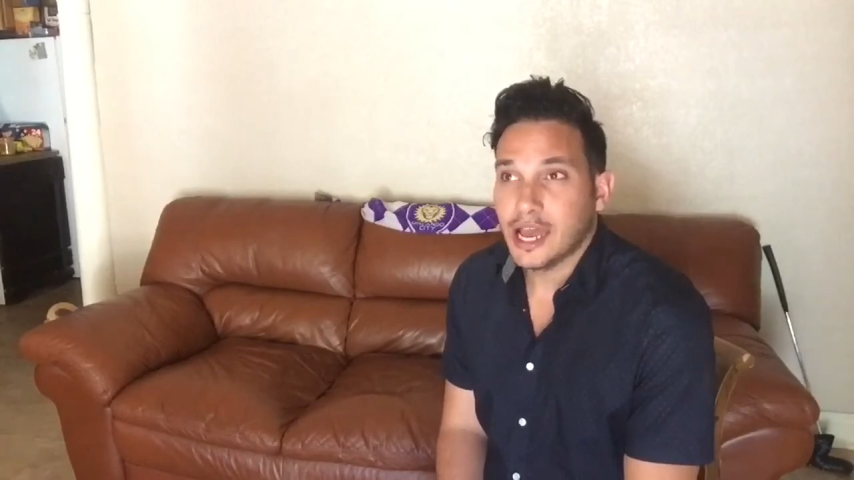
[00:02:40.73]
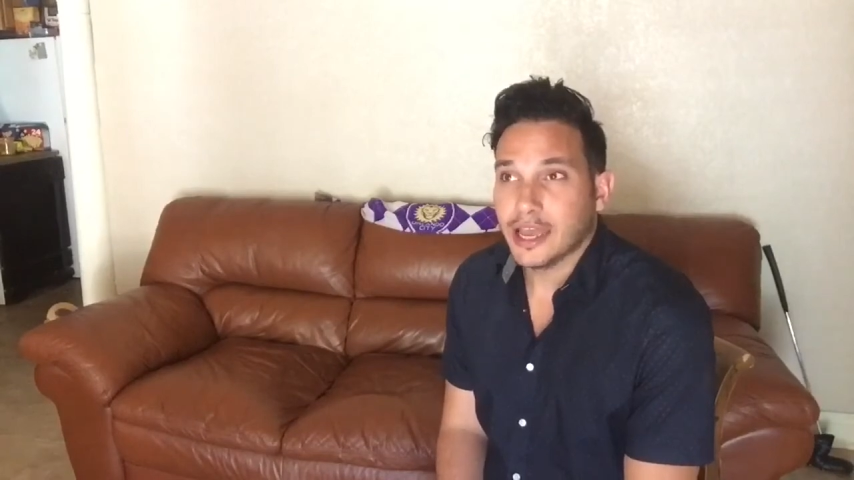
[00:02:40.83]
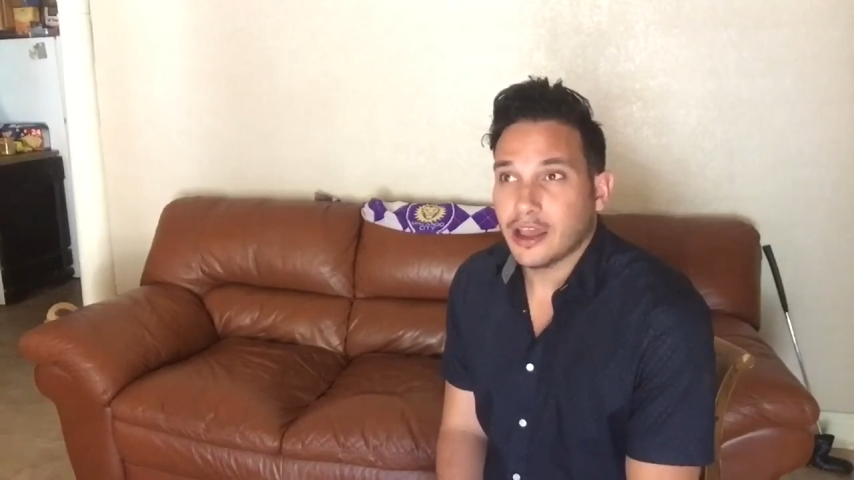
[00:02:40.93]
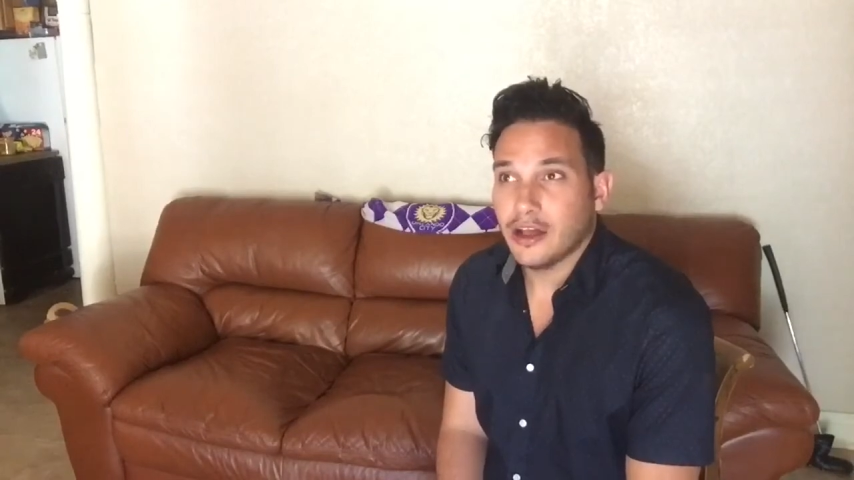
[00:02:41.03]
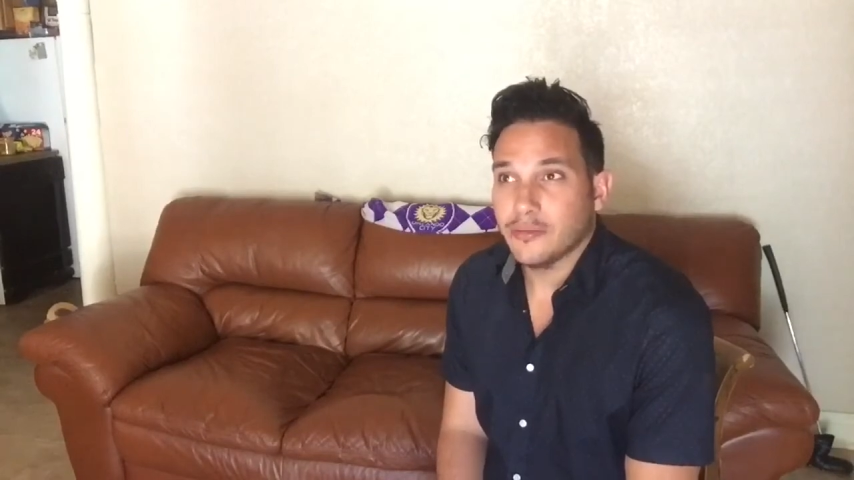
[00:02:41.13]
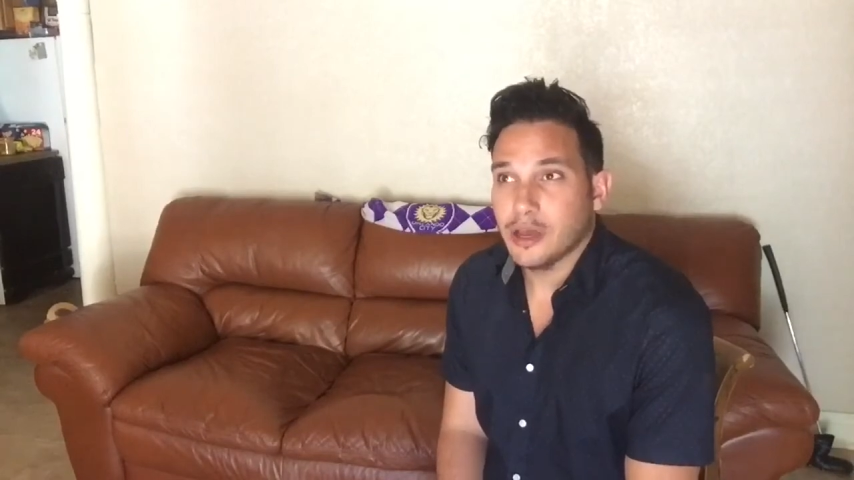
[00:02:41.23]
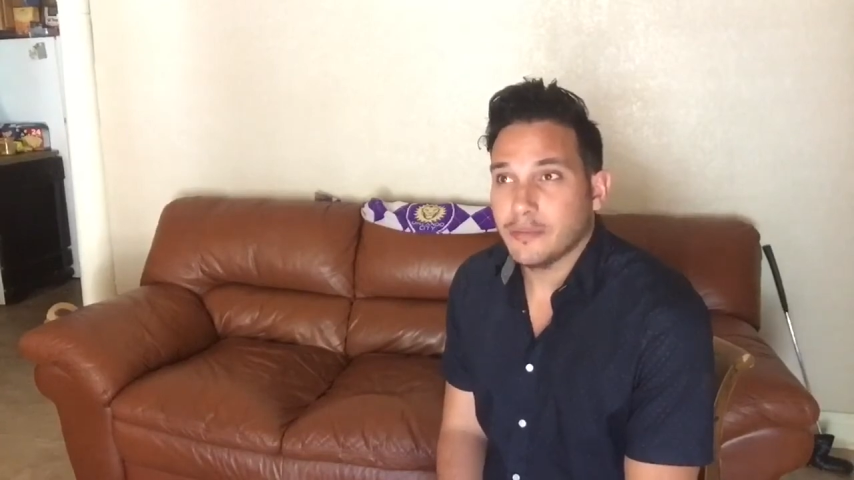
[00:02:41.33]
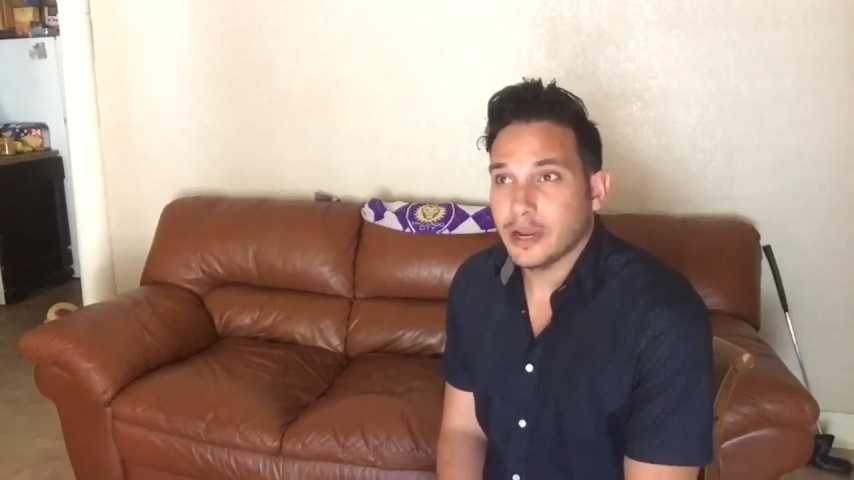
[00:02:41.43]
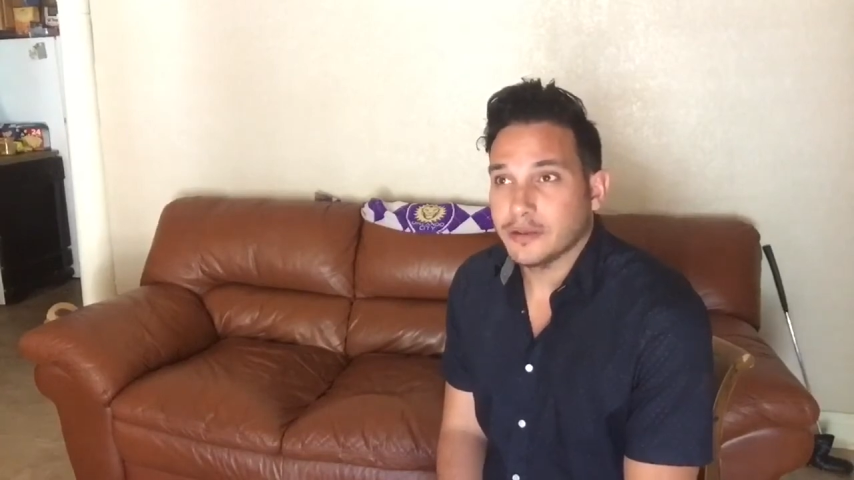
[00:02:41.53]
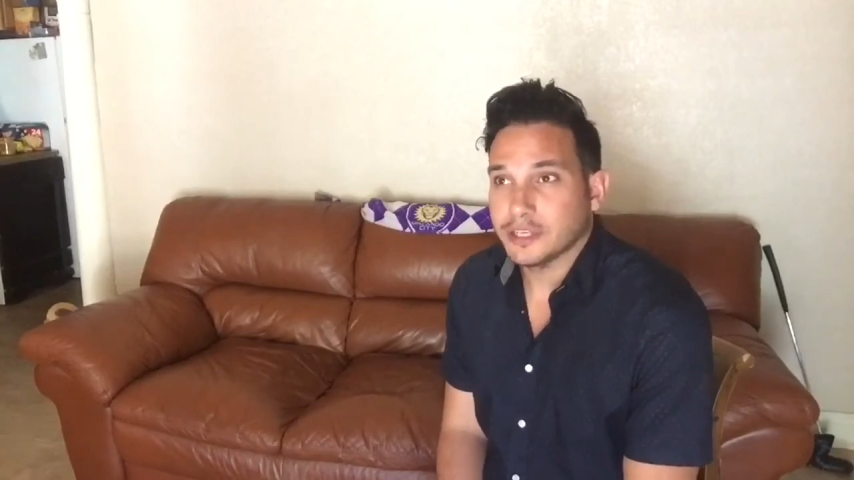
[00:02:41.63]
I called him
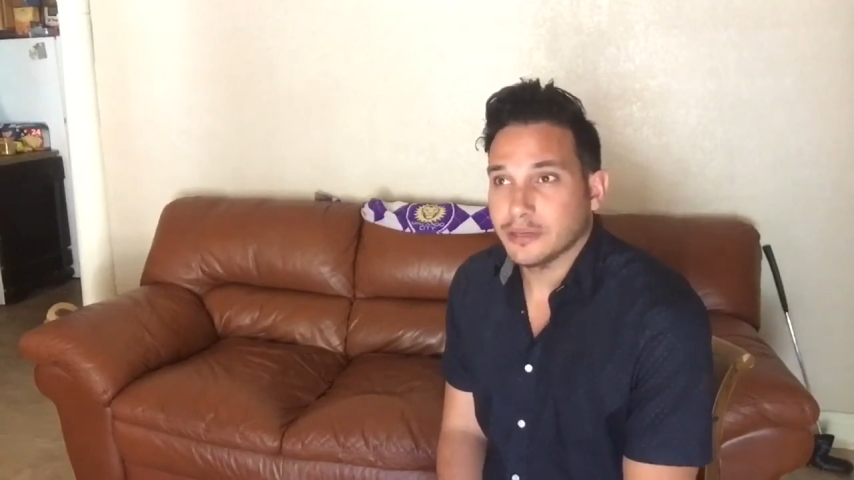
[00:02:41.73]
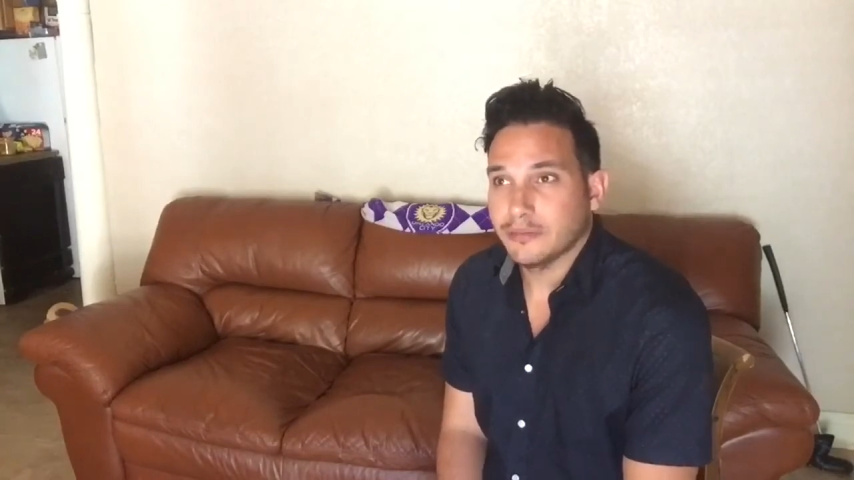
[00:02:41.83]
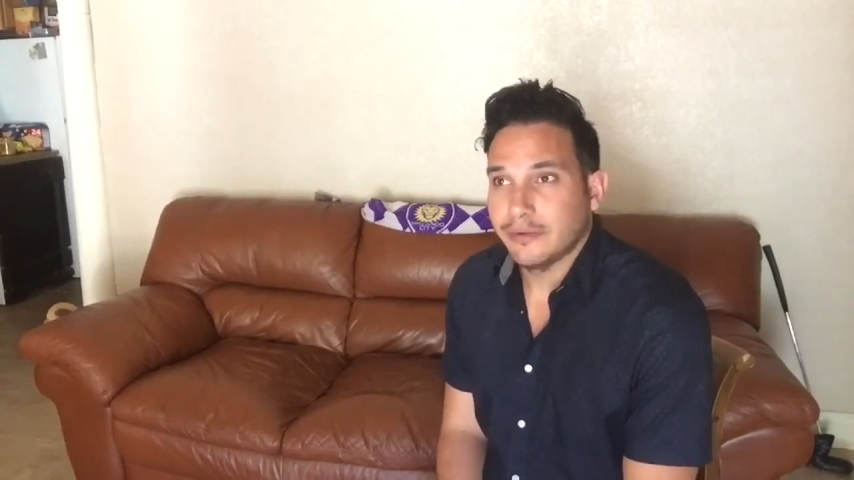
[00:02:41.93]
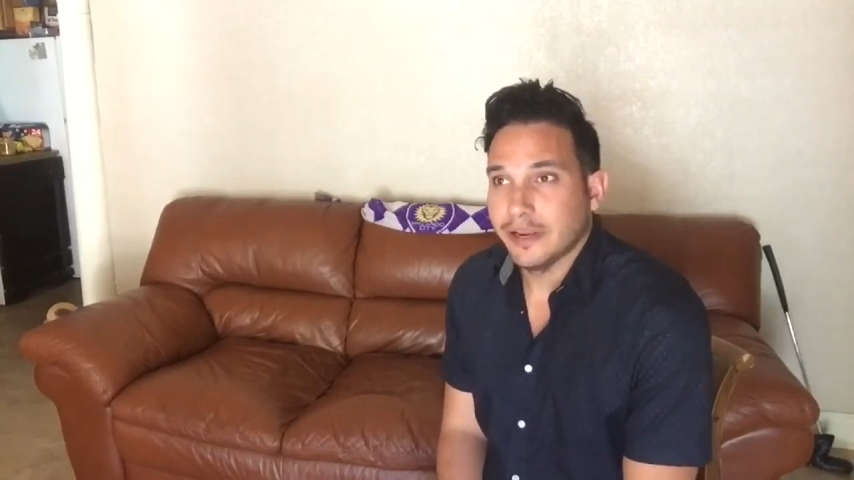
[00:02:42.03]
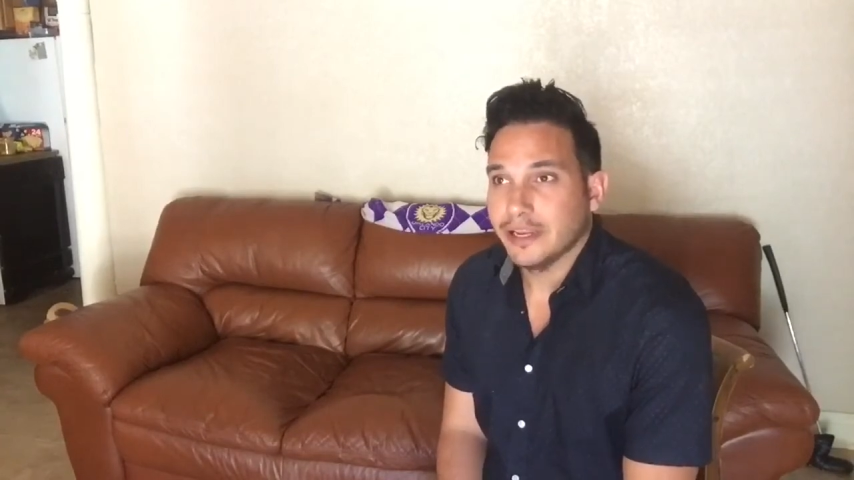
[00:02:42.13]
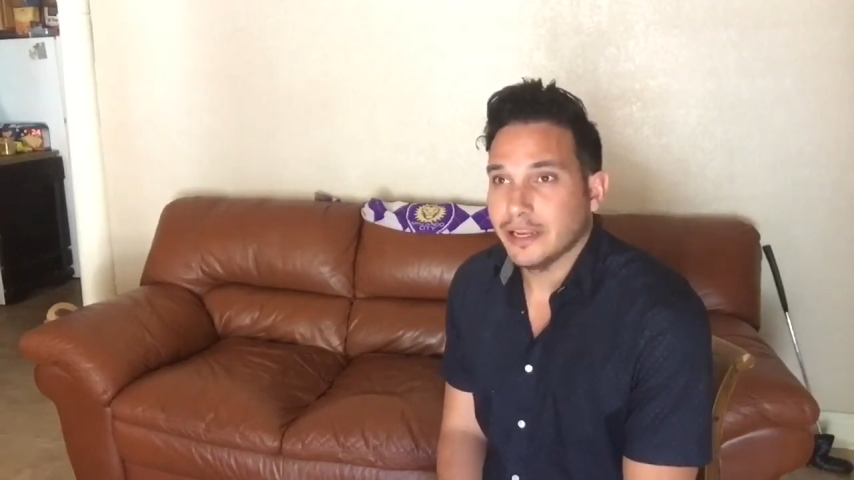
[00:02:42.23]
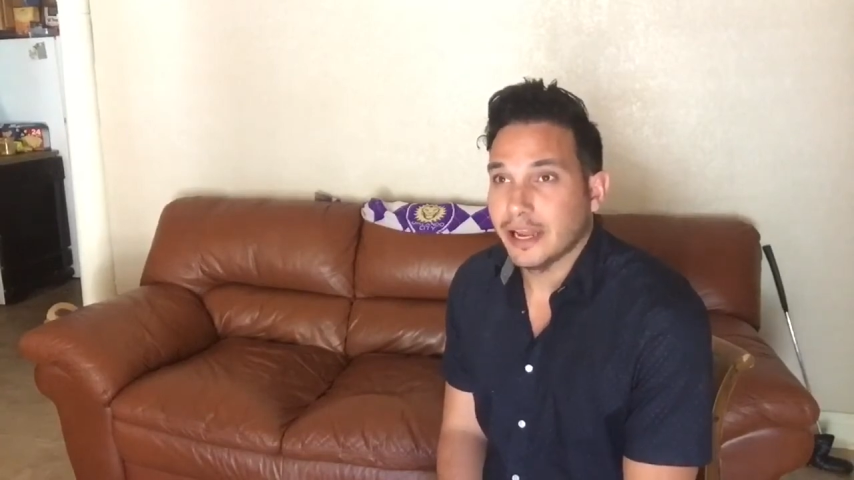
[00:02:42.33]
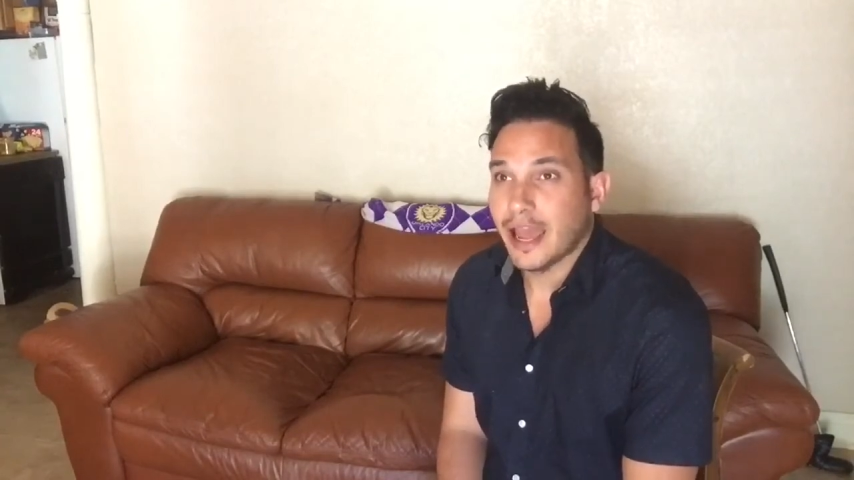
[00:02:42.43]
up and I was like, Brandon,